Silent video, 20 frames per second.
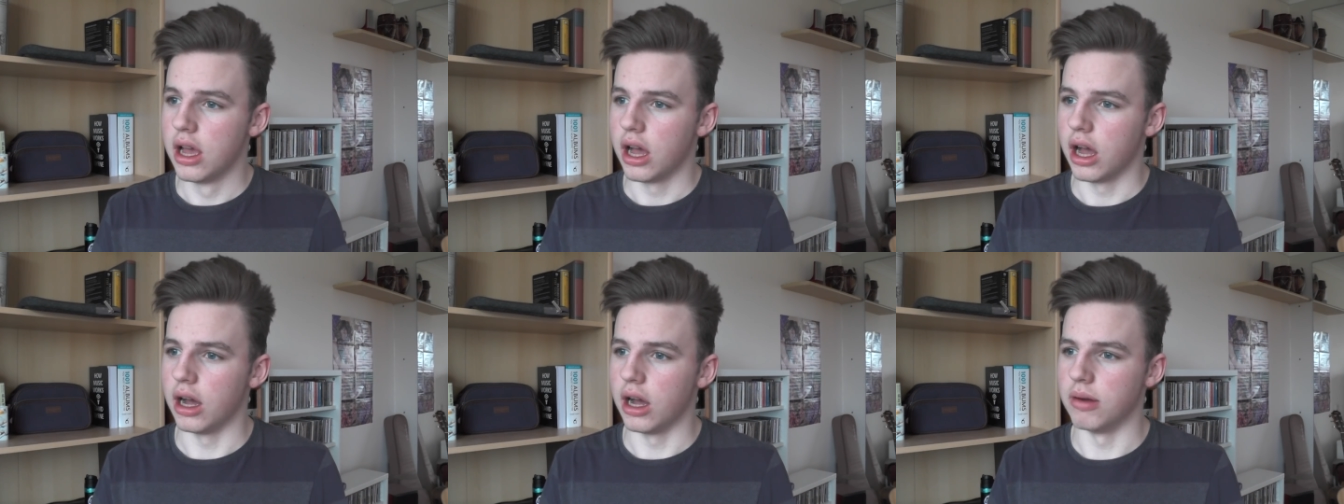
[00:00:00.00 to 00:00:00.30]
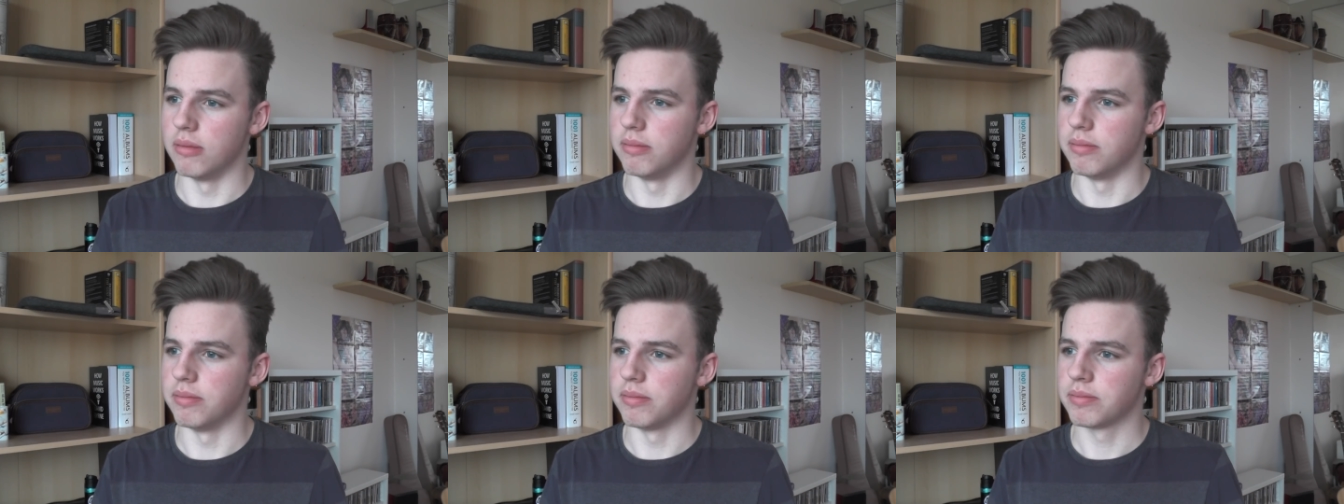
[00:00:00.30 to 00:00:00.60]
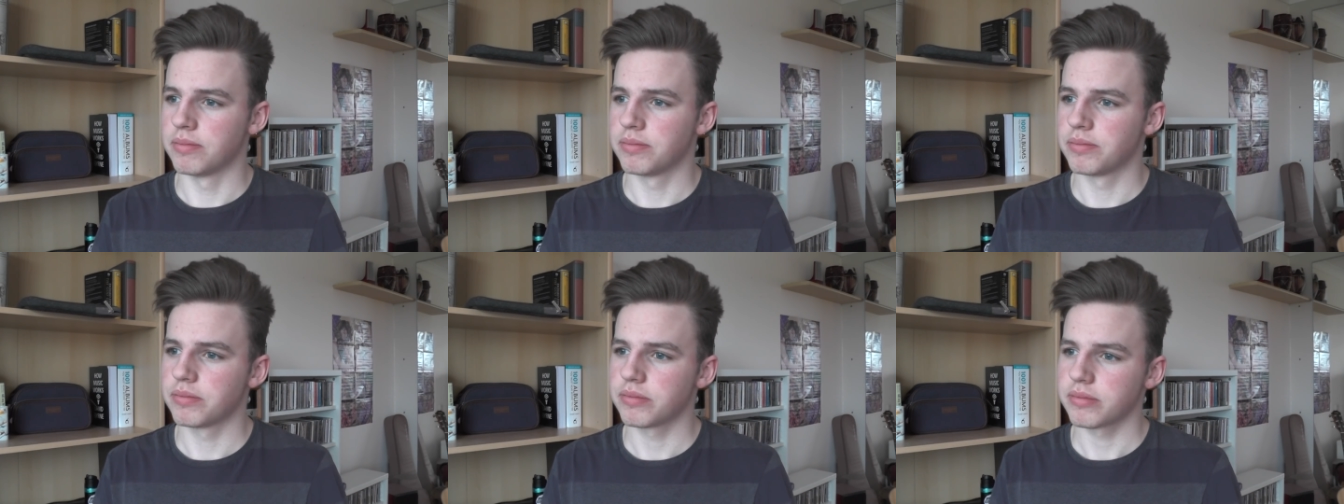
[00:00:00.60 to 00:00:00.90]

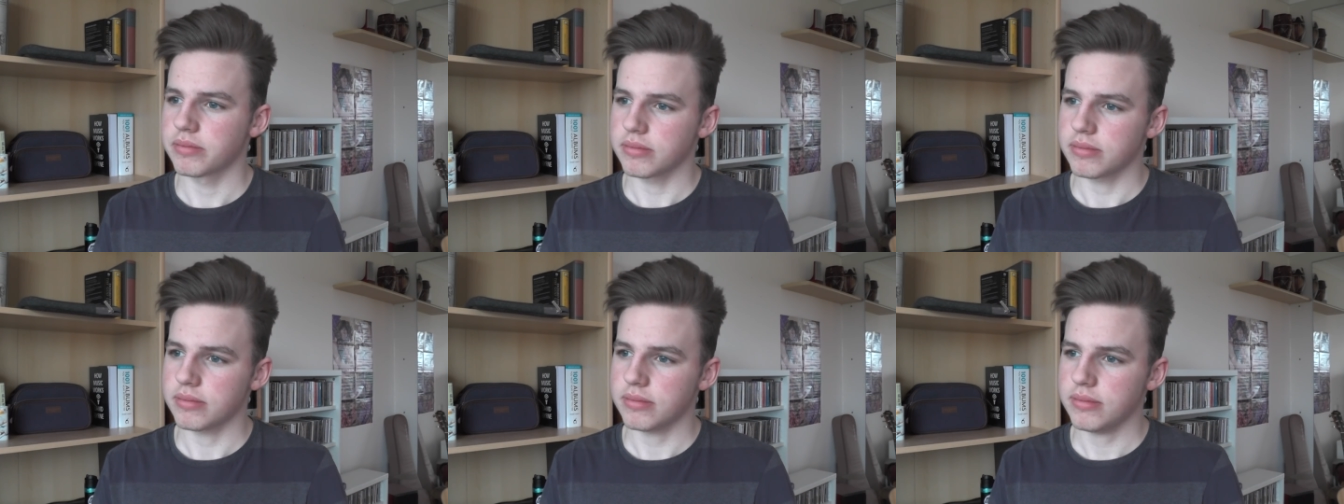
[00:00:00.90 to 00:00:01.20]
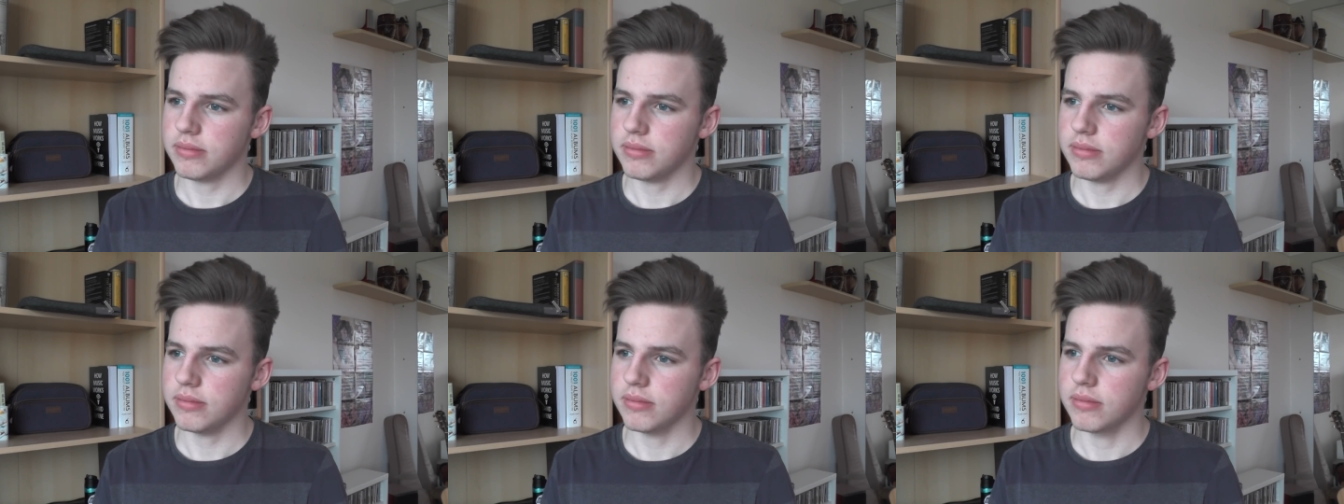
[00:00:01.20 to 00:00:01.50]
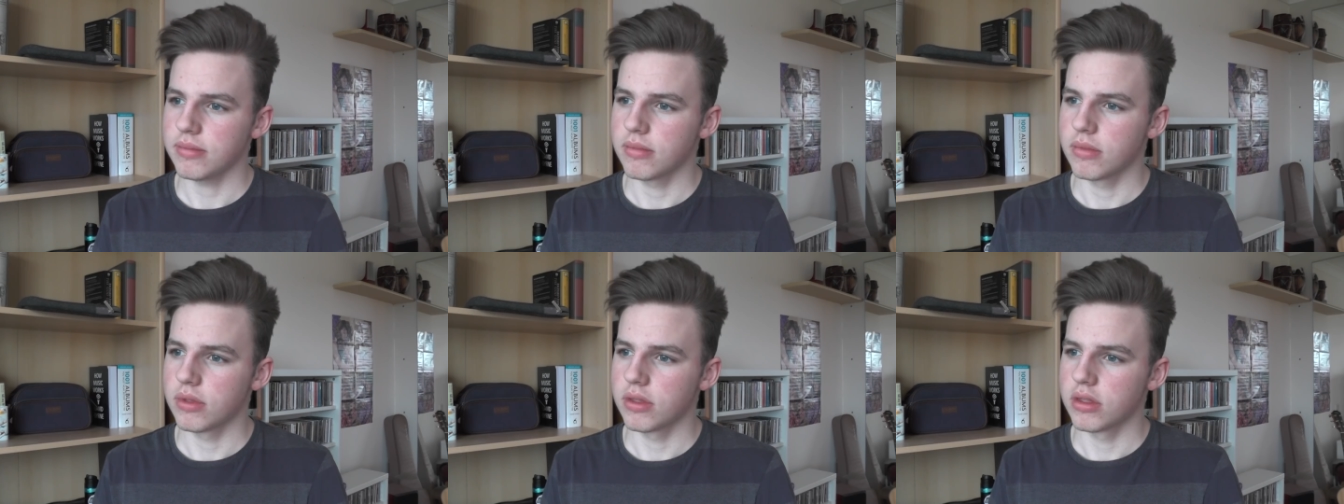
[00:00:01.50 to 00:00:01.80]

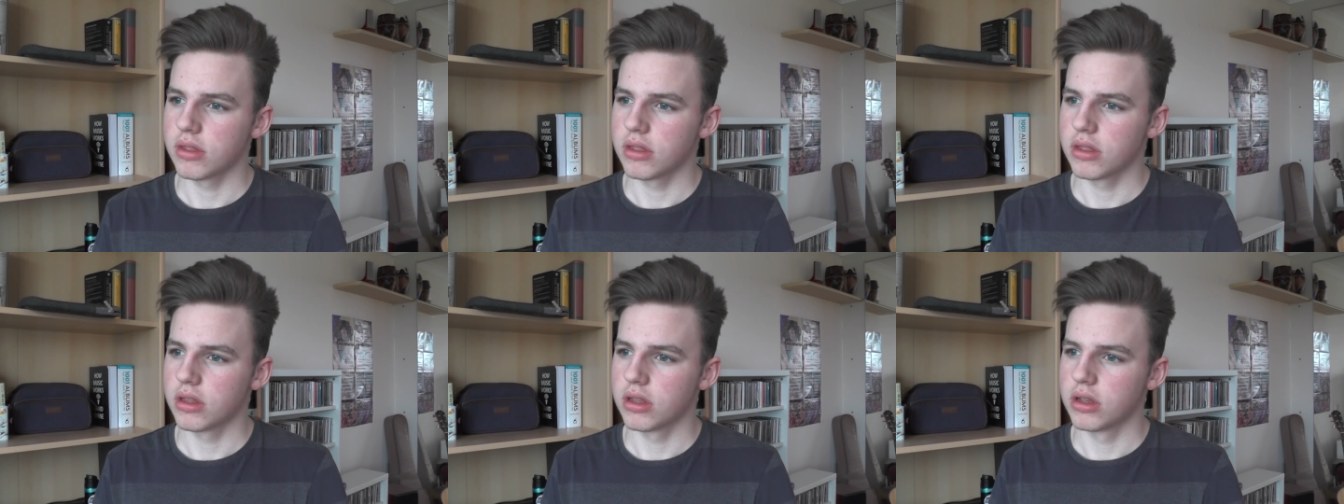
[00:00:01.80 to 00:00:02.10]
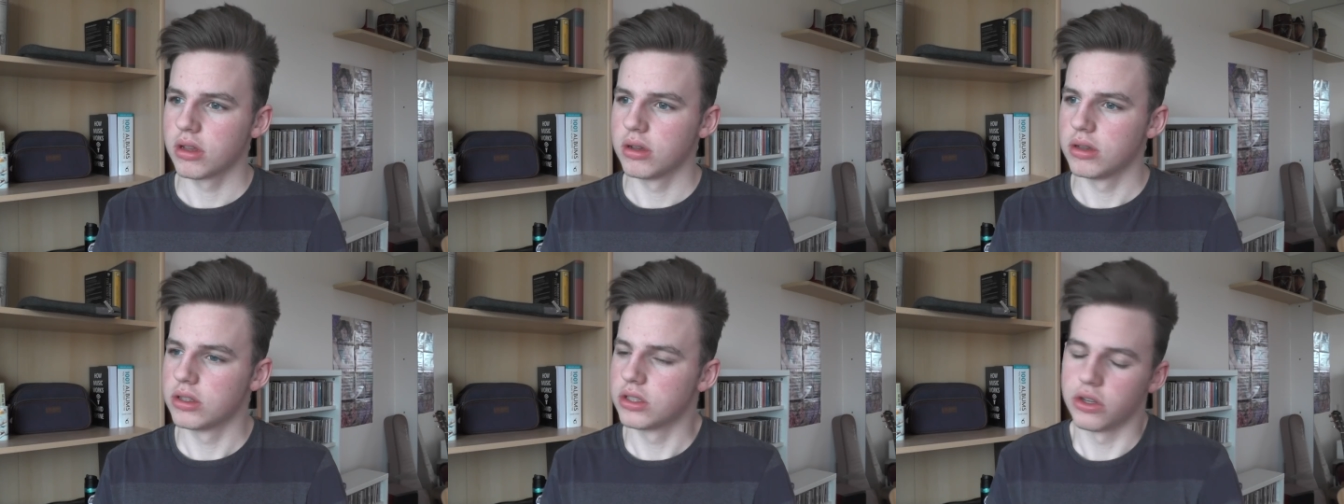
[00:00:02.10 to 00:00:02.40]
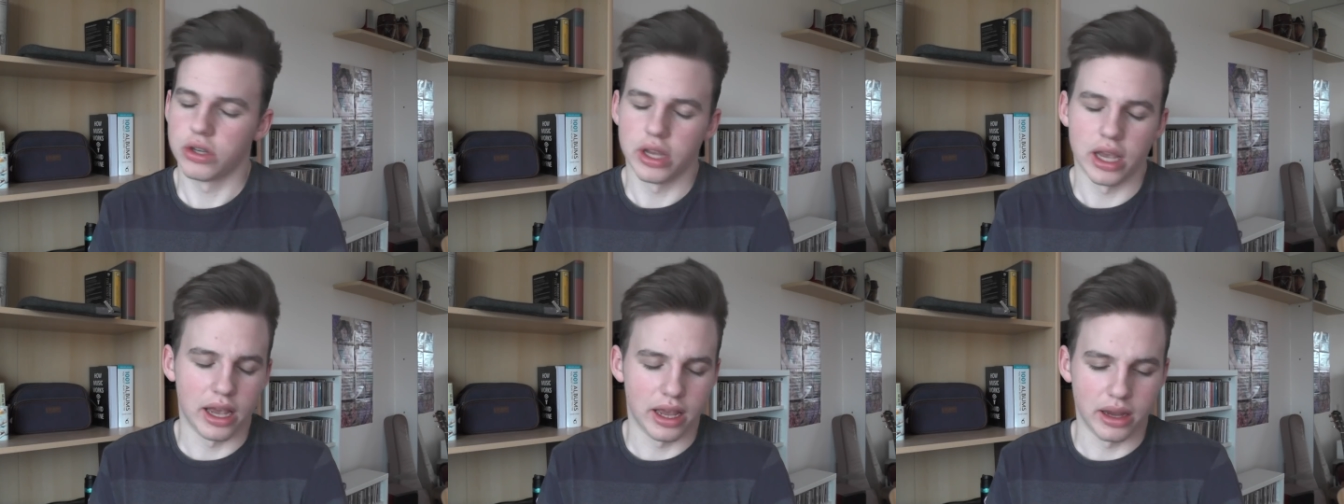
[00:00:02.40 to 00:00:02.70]

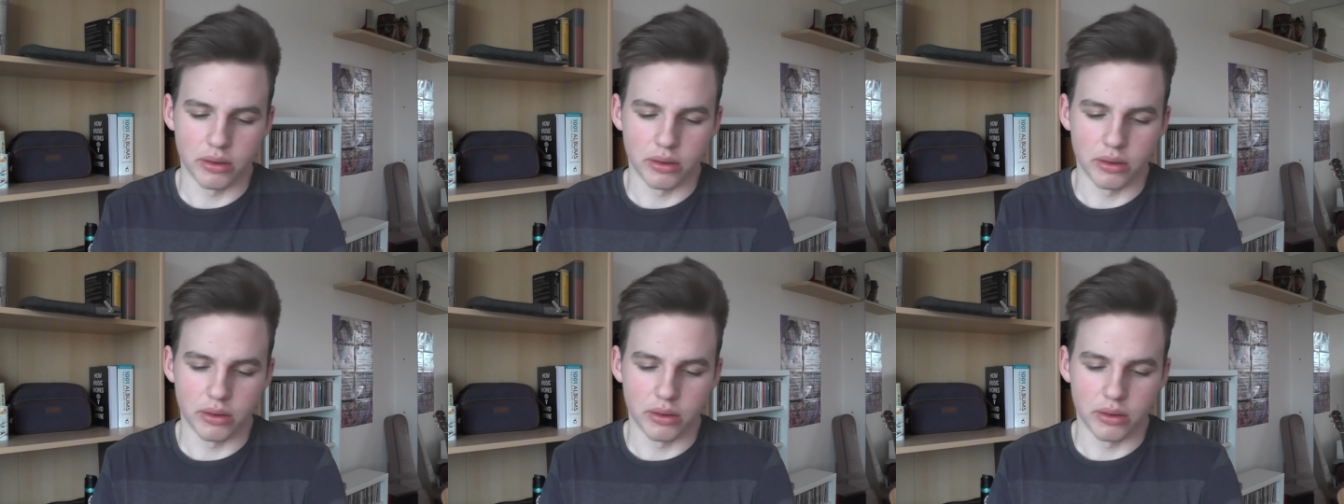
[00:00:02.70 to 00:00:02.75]
So yeah,